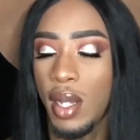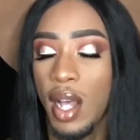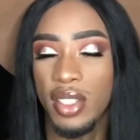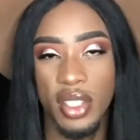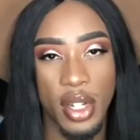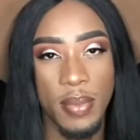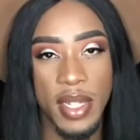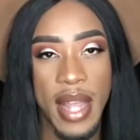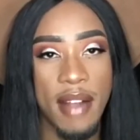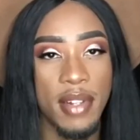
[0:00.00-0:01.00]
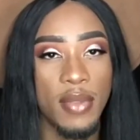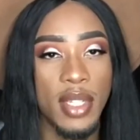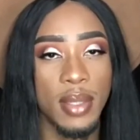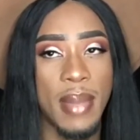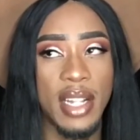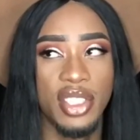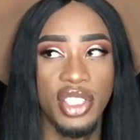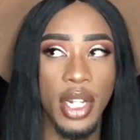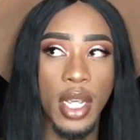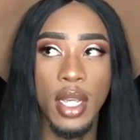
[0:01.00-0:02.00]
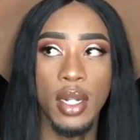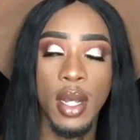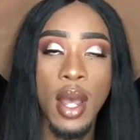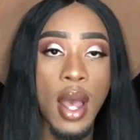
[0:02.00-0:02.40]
custard, but that really wasn't my shade.